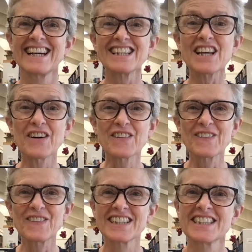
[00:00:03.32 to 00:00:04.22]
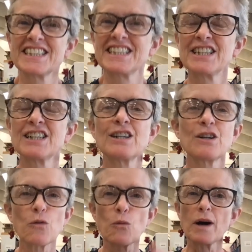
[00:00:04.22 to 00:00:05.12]
Hello,
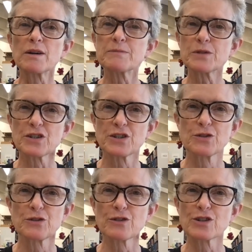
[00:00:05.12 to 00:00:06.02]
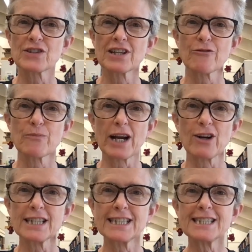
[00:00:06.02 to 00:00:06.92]
welcome to the University of
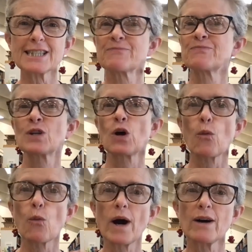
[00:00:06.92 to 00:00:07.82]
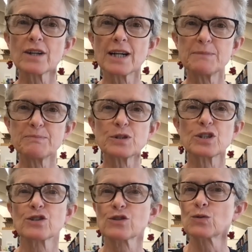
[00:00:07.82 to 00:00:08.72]
Maryland. Welcome
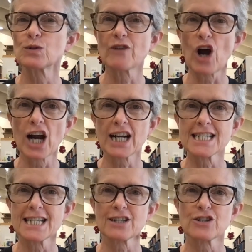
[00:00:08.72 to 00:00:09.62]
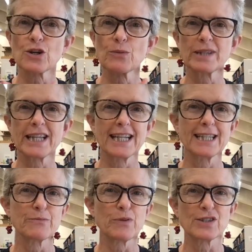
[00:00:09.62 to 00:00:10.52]
to the School of Architecture,
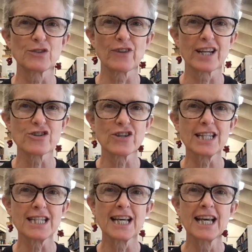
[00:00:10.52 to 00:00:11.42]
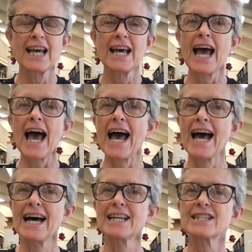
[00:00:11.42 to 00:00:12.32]
Planning and Preservation,
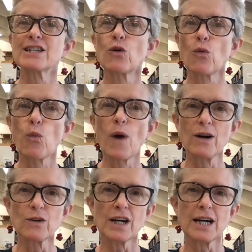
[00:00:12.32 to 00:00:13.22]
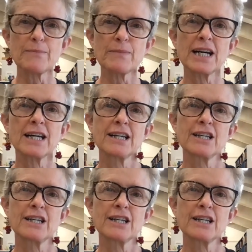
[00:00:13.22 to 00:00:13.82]
and welcome